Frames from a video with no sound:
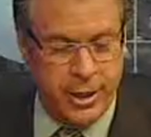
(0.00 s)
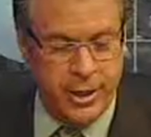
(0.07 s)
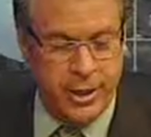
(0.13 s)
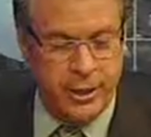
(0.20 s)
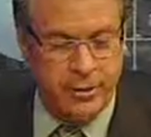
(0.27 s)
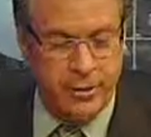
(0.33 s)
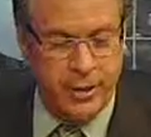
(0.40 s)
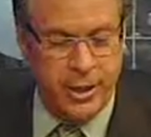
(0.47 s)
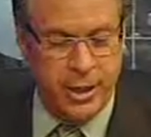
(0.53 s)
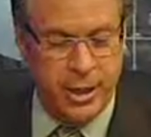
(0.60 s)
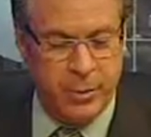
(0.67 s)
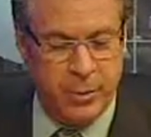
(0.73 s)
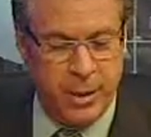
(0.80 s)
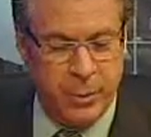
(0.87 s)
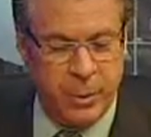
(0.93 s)
He is
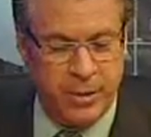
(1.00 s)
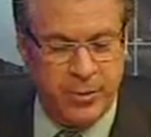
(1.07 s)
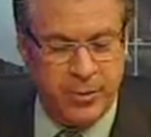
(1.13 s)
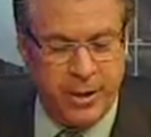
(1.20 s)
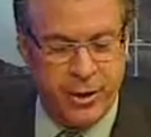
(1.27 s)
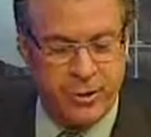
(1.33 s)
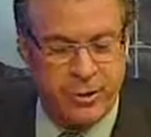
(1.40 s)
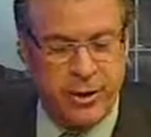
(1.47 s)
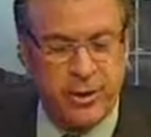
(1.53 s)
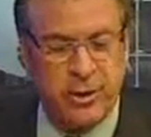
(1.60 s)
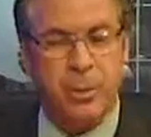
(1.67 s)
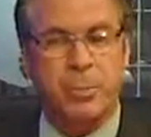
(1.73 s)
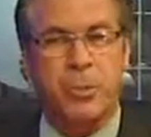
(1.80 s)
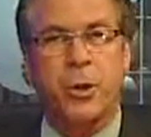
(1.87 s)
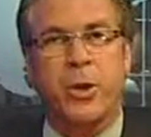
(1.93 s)
the Public Affairs and
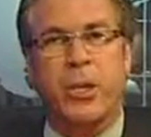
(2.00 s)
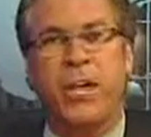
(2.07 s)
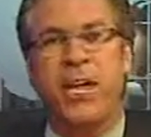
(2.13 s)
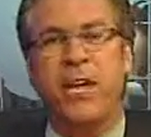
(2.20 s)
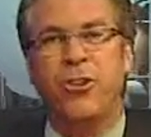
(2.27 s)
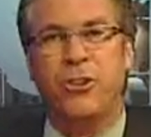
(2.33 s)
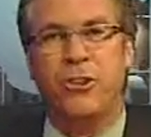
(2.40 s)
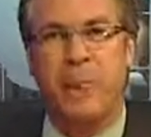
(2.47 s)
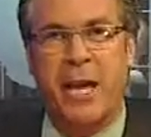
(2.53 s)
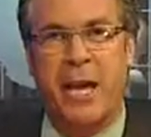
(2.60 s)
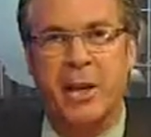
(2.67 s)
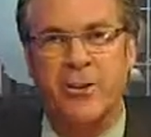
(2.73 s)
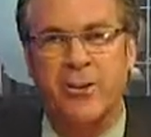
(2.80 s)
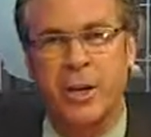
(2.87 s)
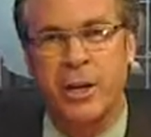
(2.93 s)
Communication
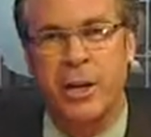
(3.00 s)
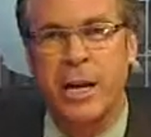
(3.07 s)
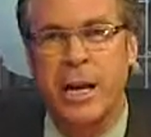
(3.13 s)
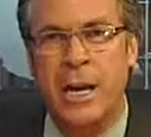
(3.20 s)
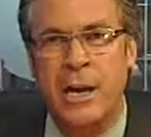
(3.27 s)
Manager